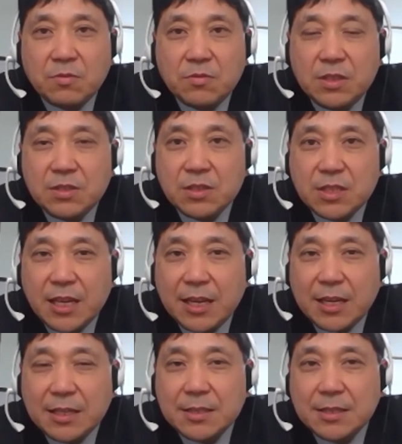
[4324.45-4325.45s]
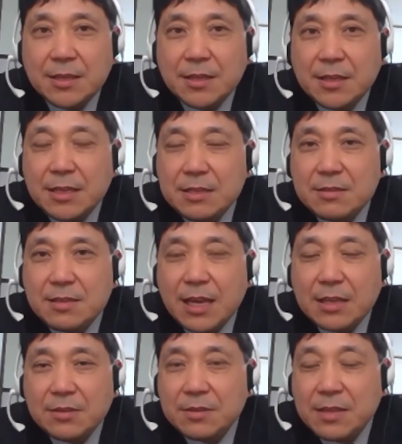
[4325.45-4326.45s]
this change is
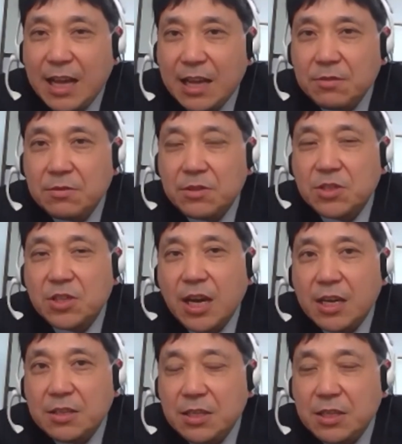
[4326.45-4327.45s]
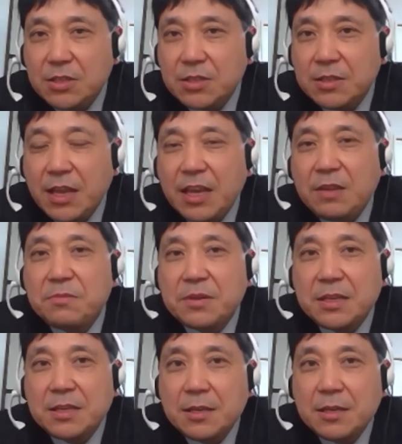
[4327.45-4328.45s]
that now the Chinese
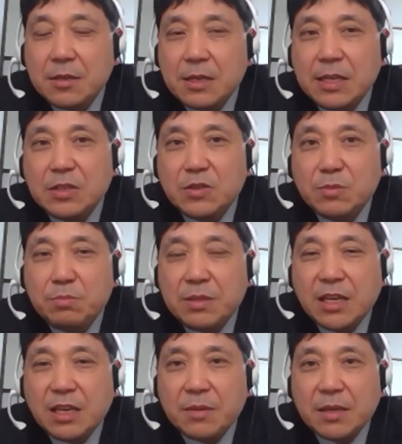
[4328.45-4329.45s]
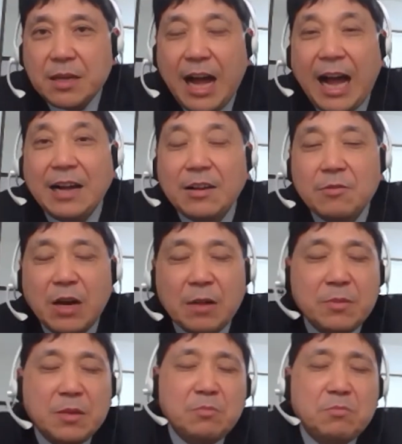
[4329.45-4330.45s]
Navy is becoming
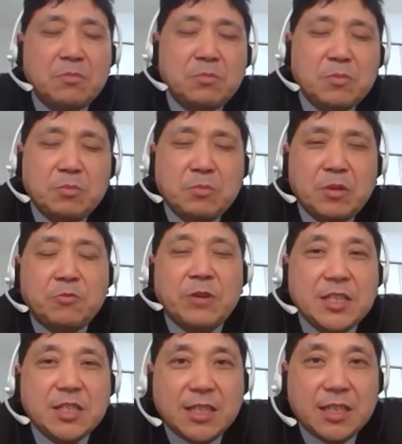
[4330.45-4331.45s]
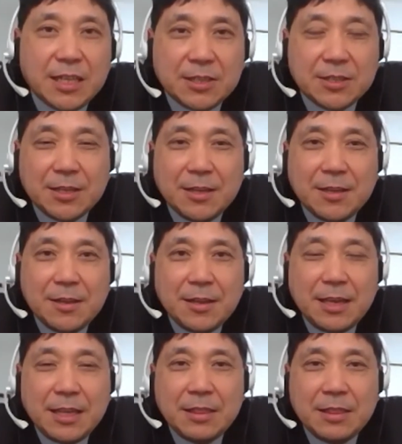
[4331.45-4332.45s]
restless
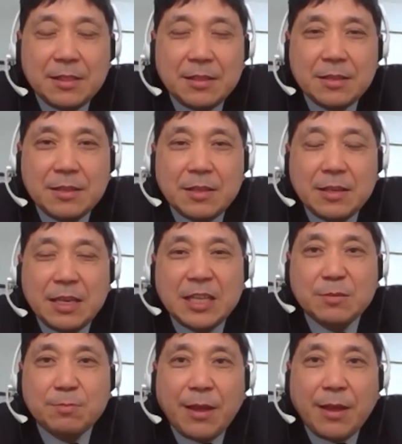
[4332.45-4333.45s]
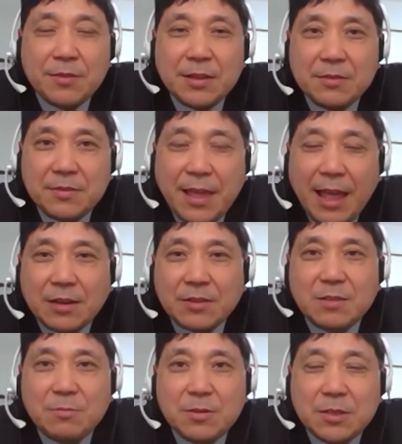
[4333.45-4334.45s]
in expanding their
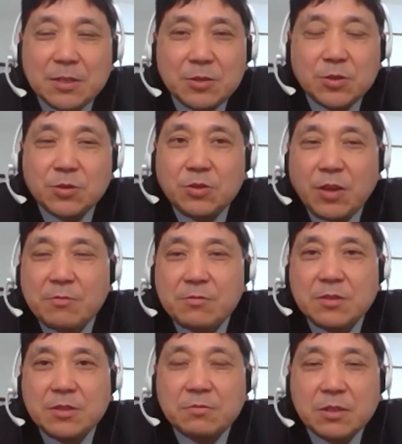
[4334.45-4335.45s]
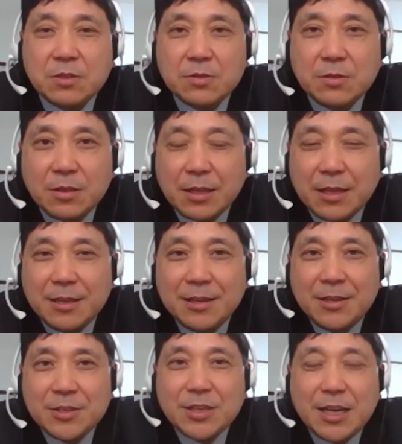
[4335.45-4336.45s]
activities. So you have seen recently,
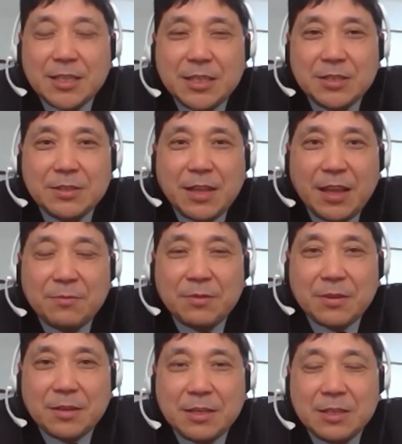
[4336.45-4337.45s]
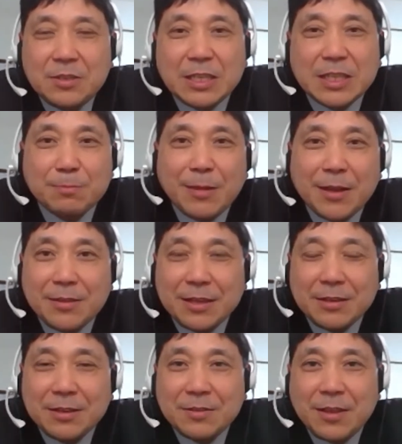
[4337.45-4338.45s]
Chinese Navy is
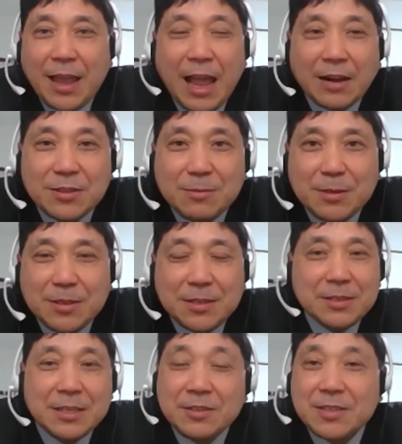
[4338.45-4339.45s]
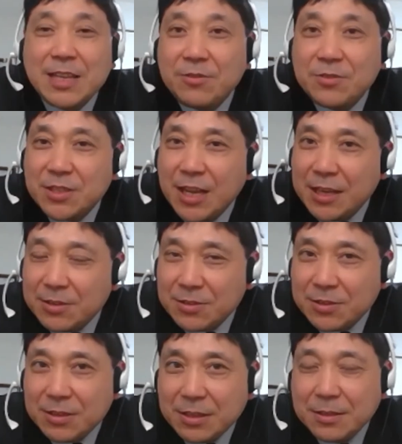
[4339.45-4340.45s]
expanding their activities in South China
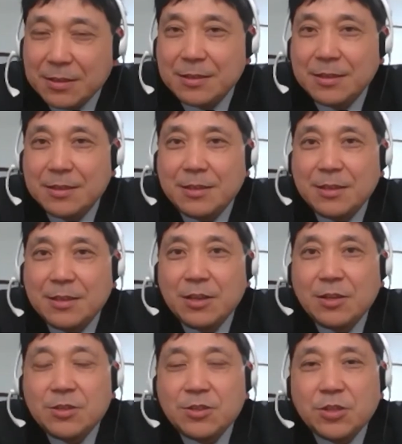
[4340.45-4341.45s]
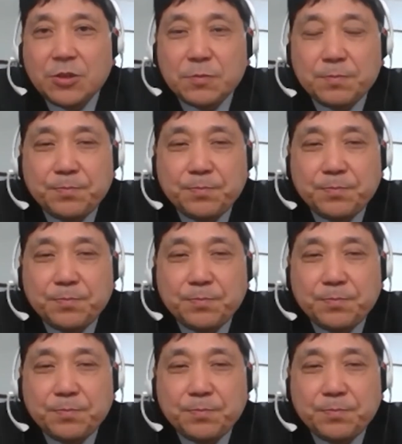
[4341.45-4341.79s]
Sea. So